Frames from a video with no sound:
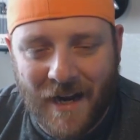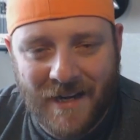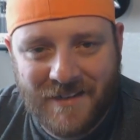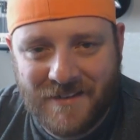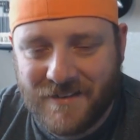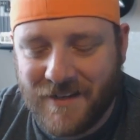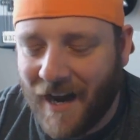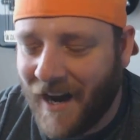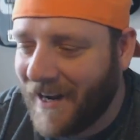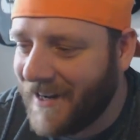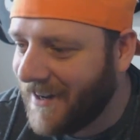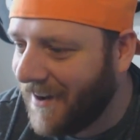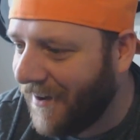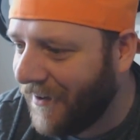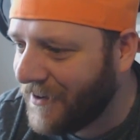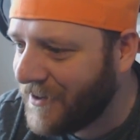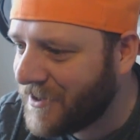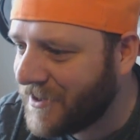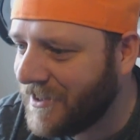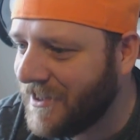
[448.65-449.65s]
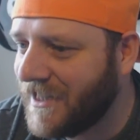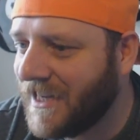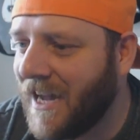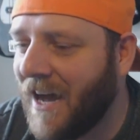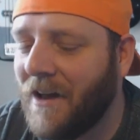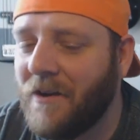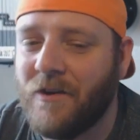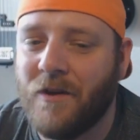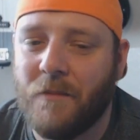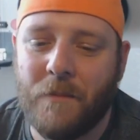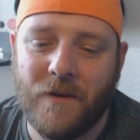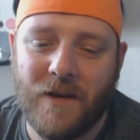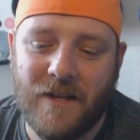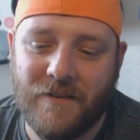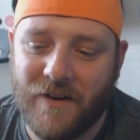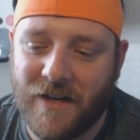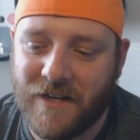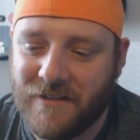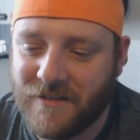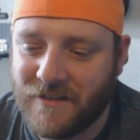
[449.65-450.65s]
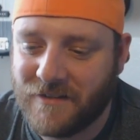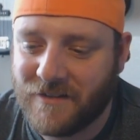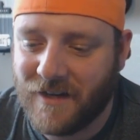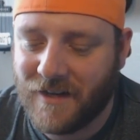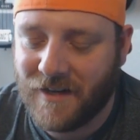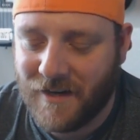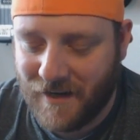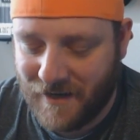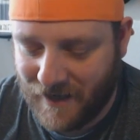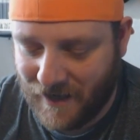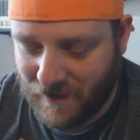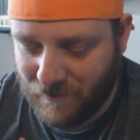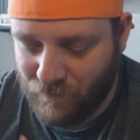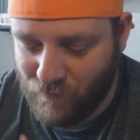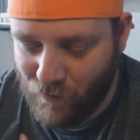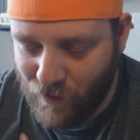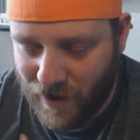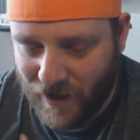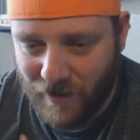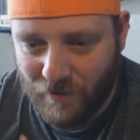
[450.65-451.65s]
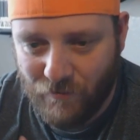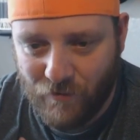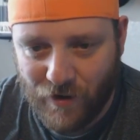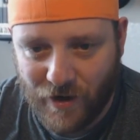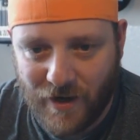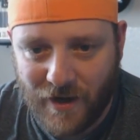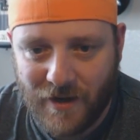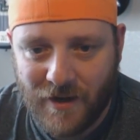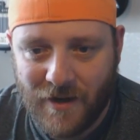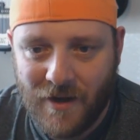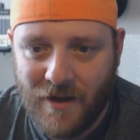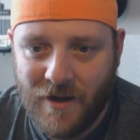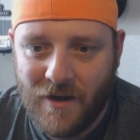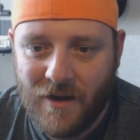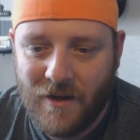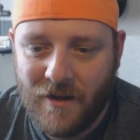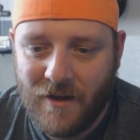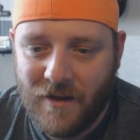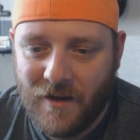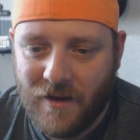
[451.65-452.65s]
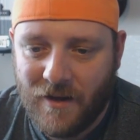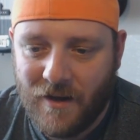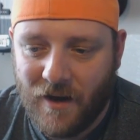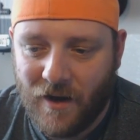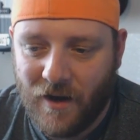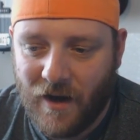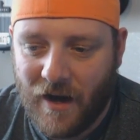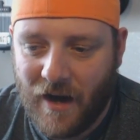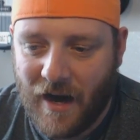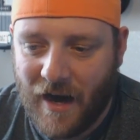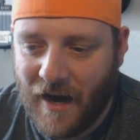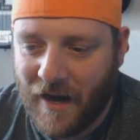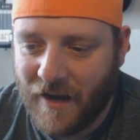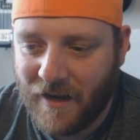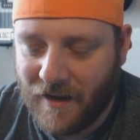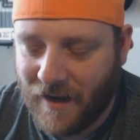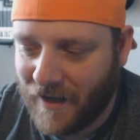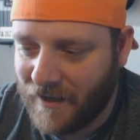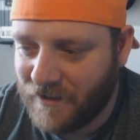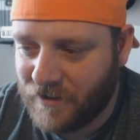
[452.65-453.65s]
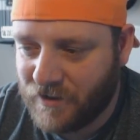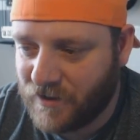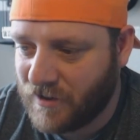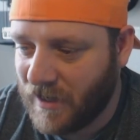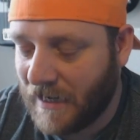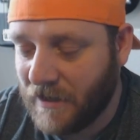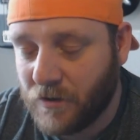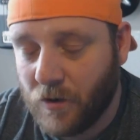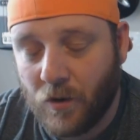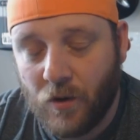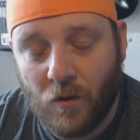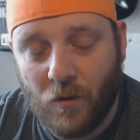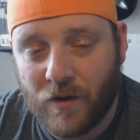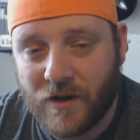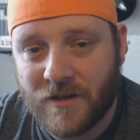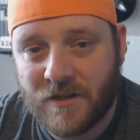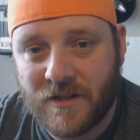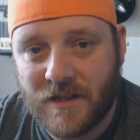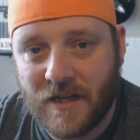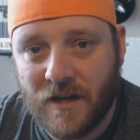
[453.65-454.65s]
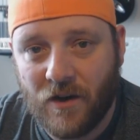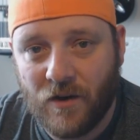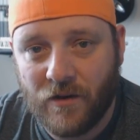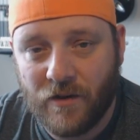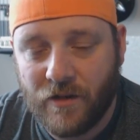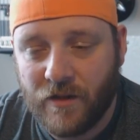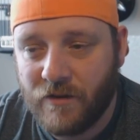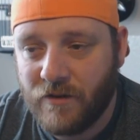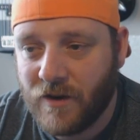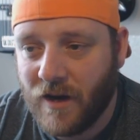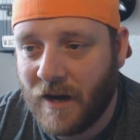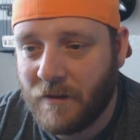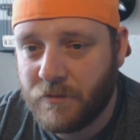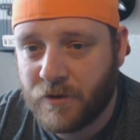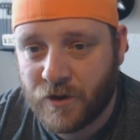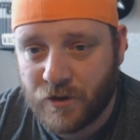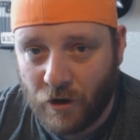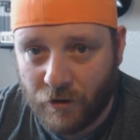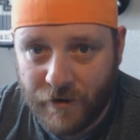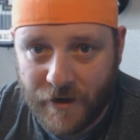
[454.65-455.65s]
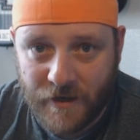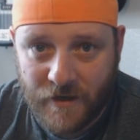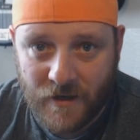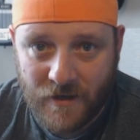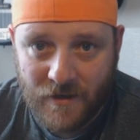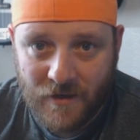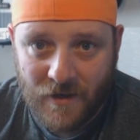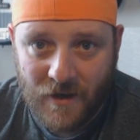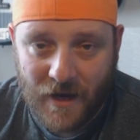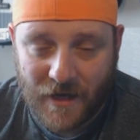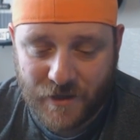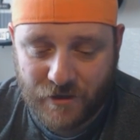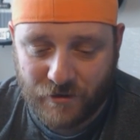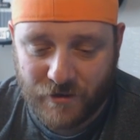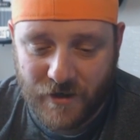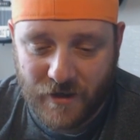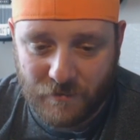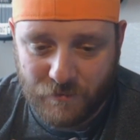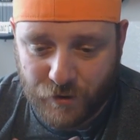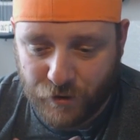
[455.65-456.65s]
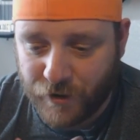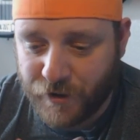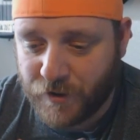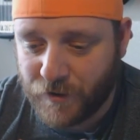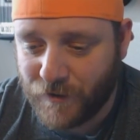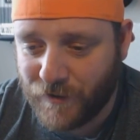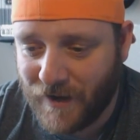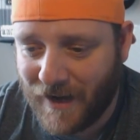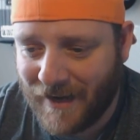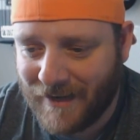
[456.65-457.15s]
I honestly cannot believe I did that, and I really, really, I don't know what to say other than I'm sorry, Ice Grenade. I'm sorry, dude.